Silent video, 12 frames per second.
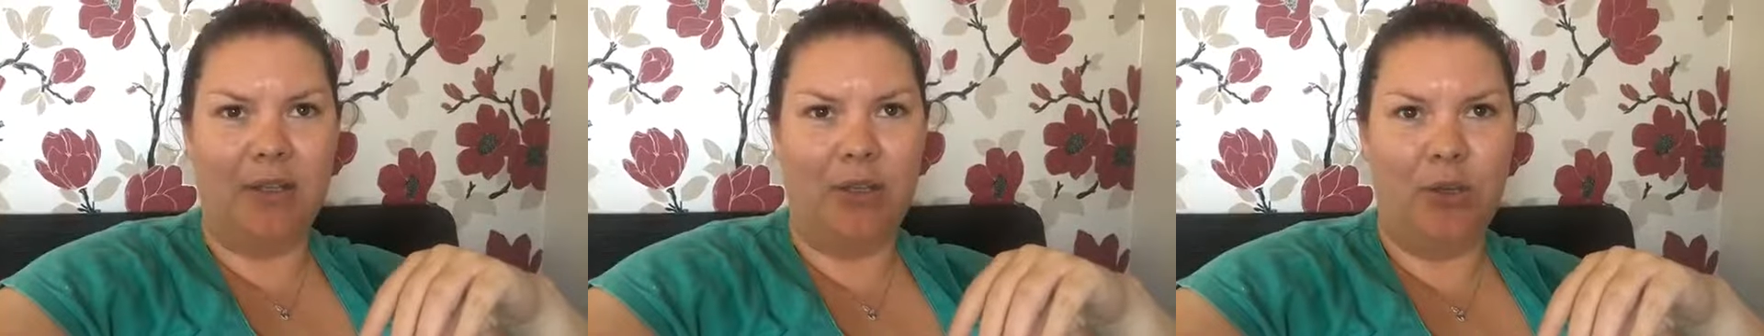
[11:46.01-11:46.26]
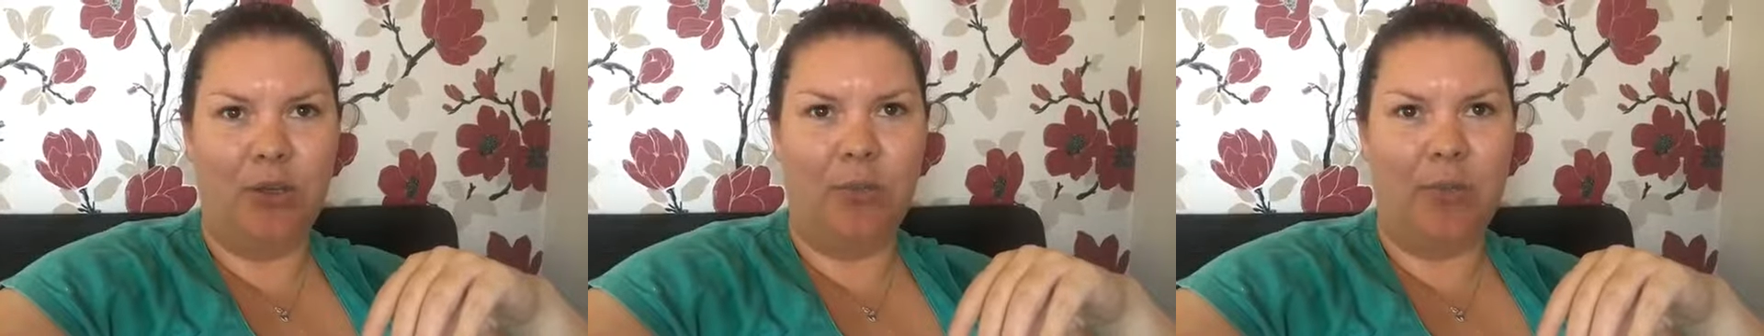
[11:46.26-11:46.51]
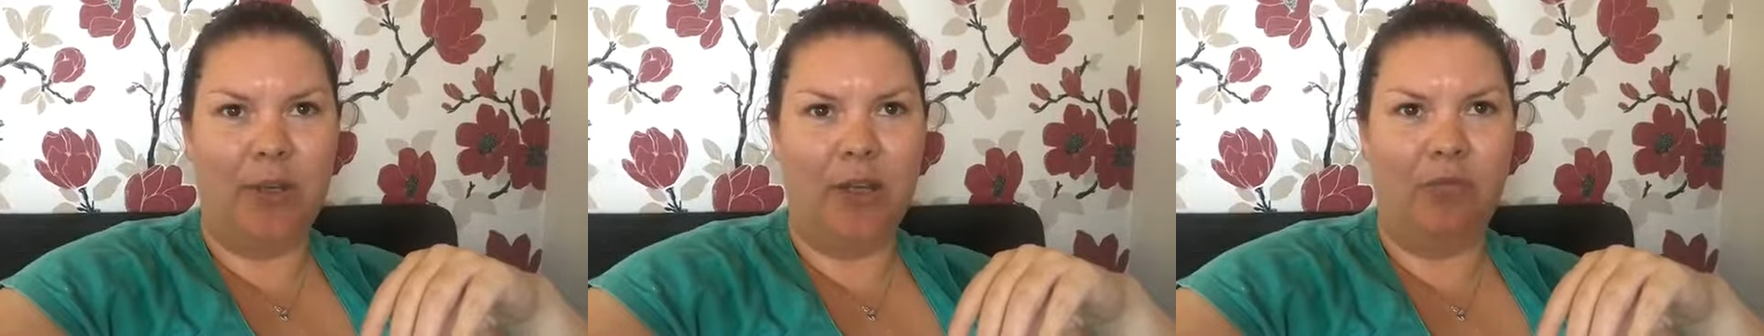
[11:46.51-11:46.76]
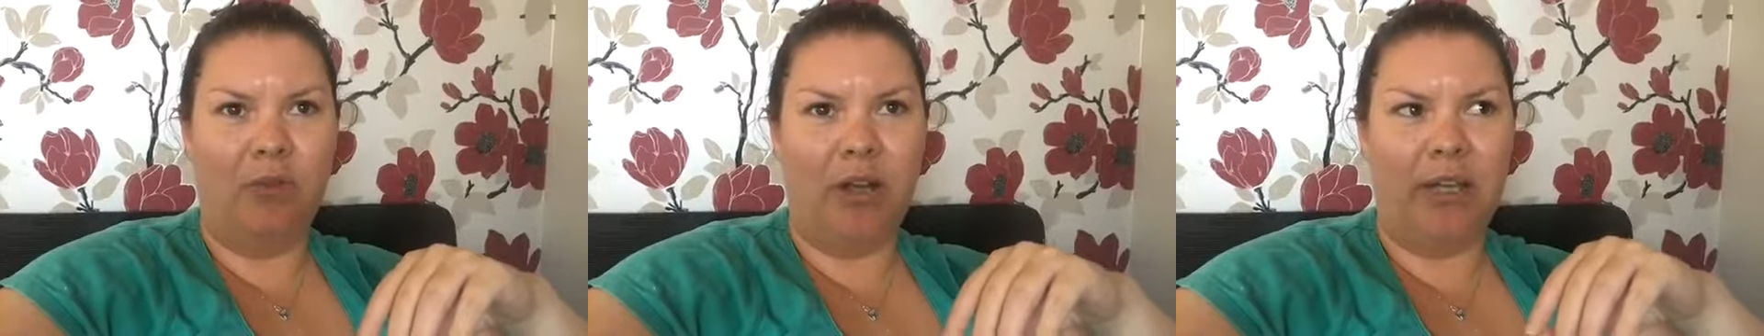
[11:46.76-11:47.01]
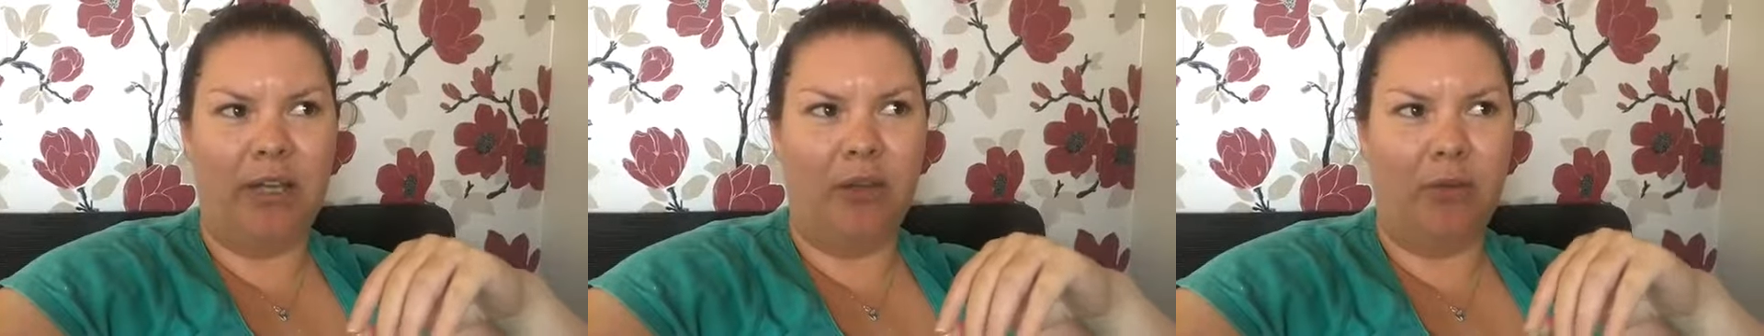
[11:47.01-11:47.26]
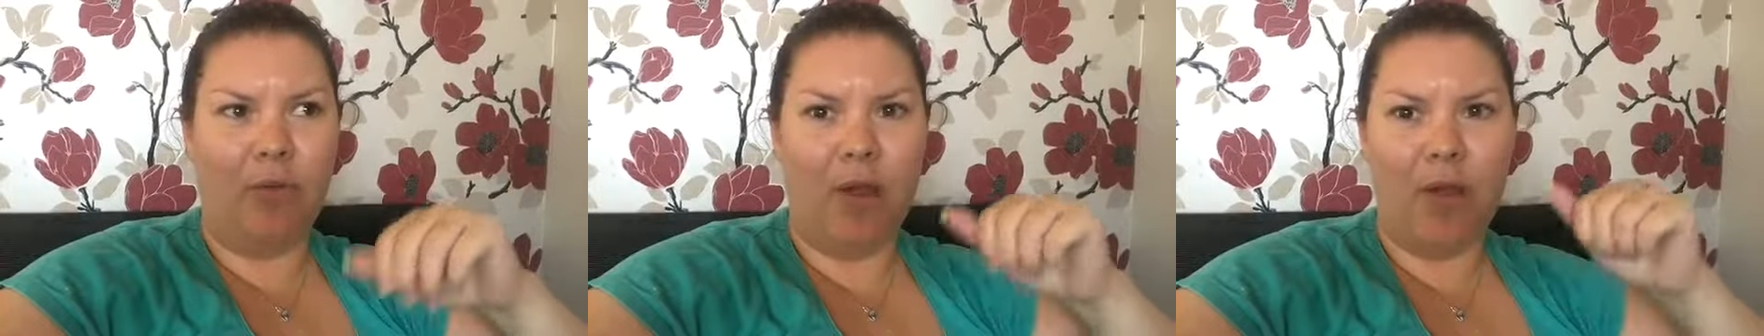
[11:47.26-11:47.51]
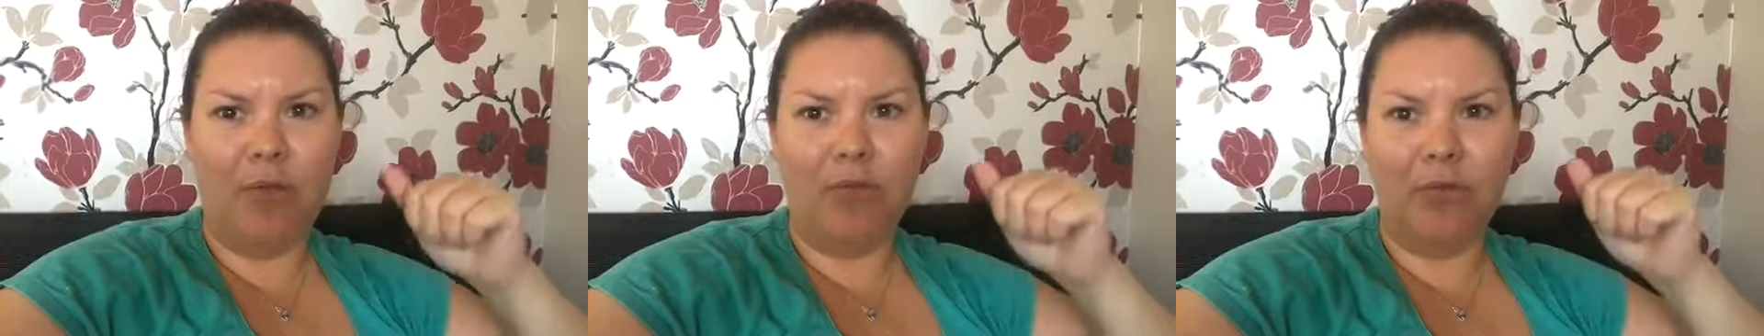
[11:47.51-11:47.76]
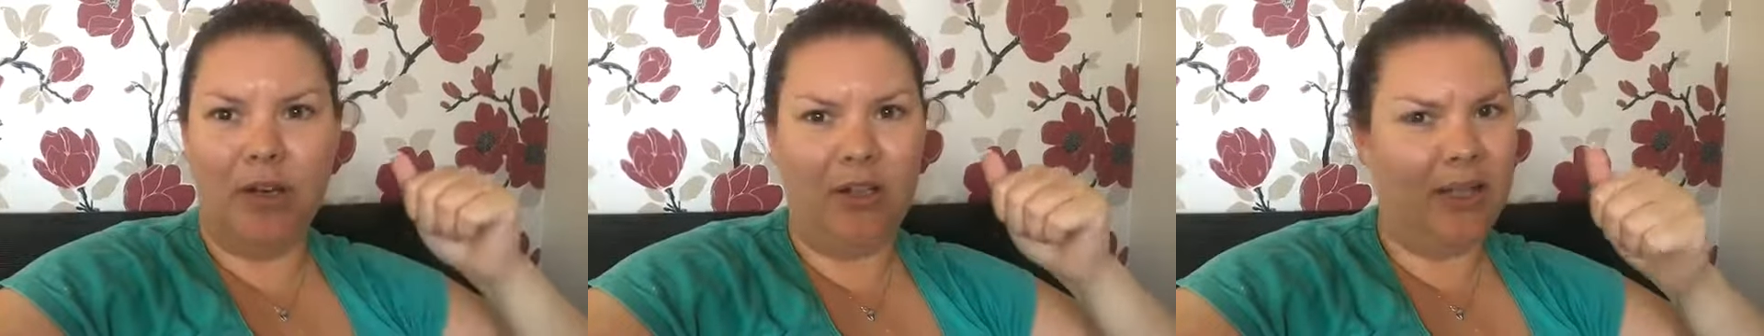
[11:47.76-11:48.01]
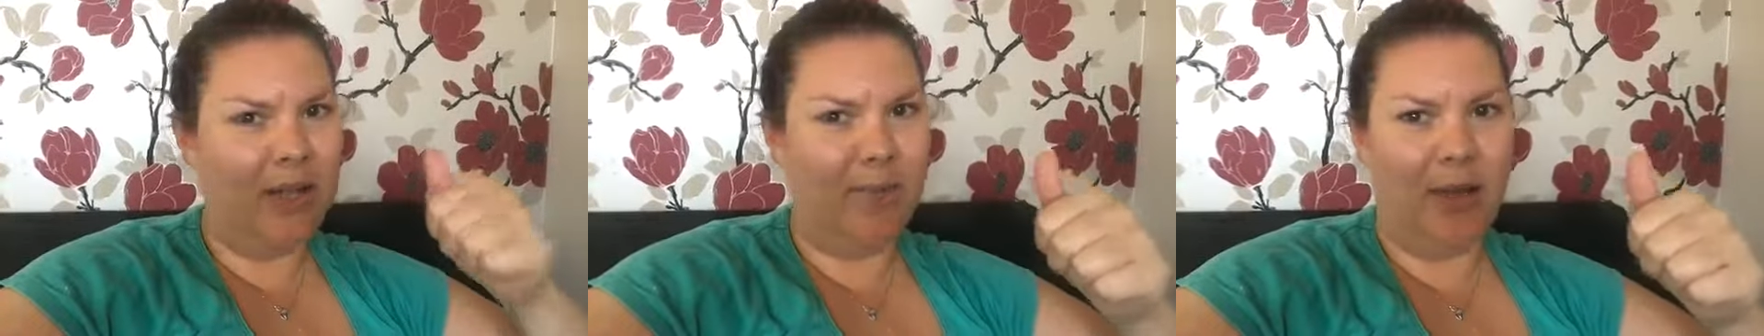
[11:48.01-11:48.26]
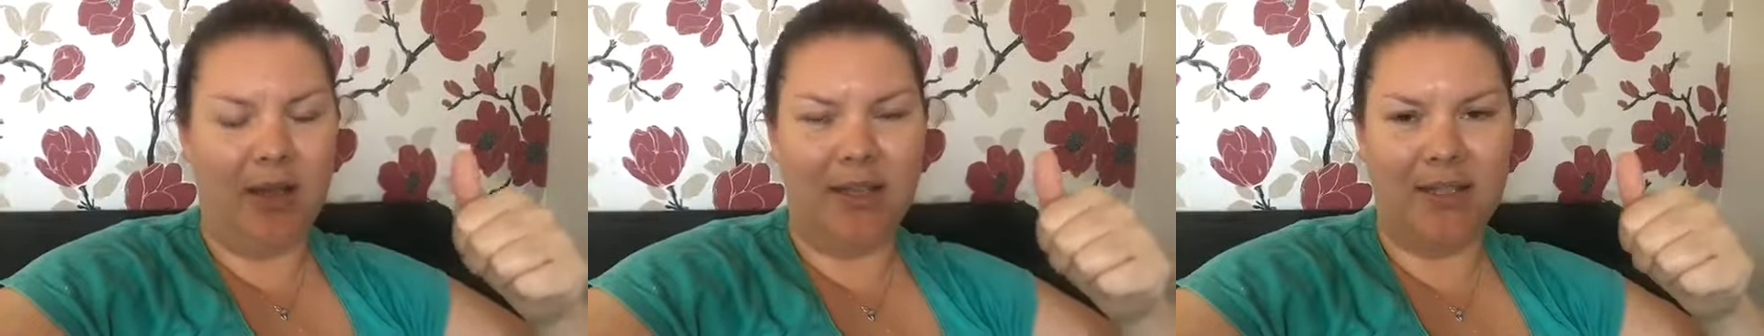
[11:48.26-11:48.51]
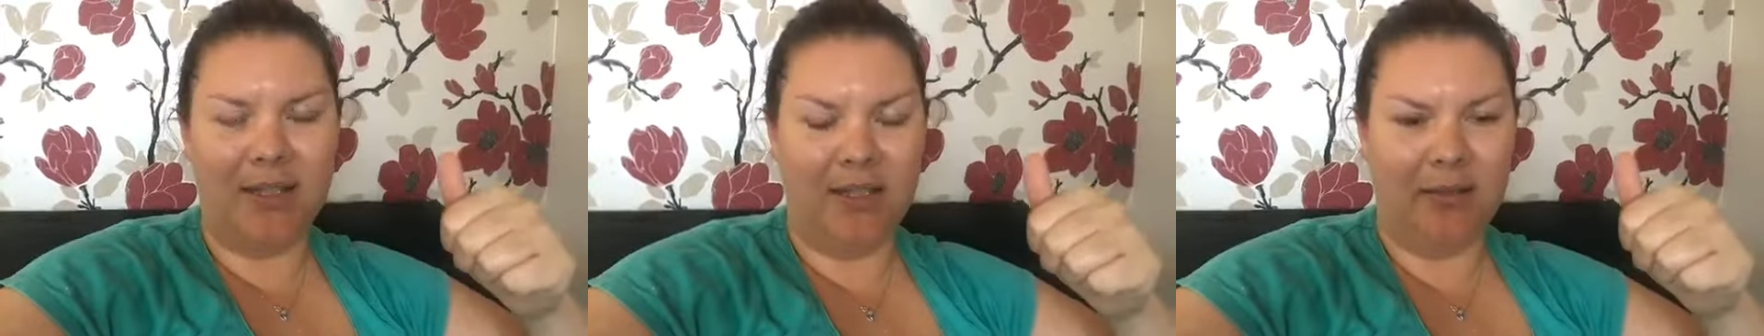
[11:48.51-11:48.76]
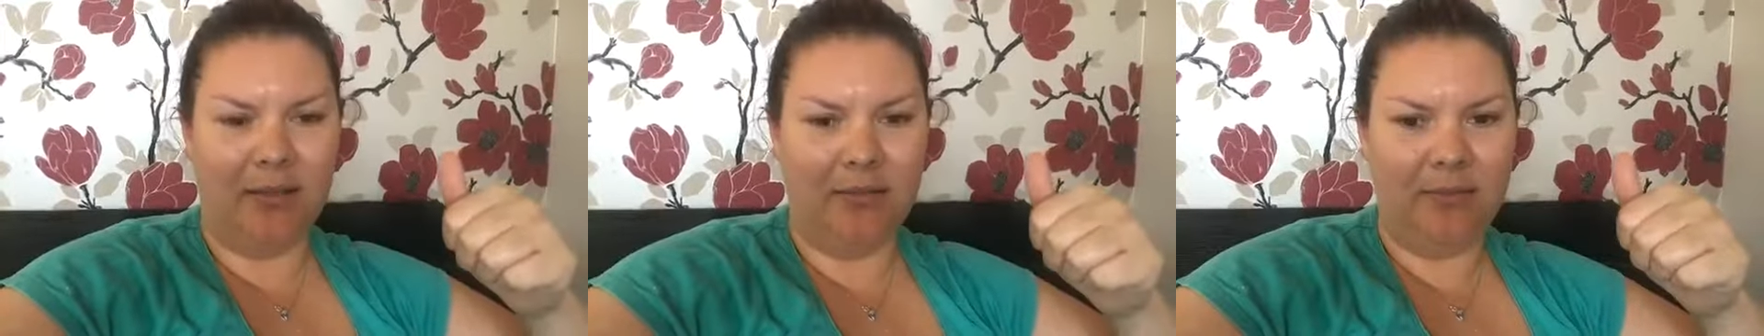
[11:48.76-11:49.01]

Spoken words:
you'd be running your own online marketing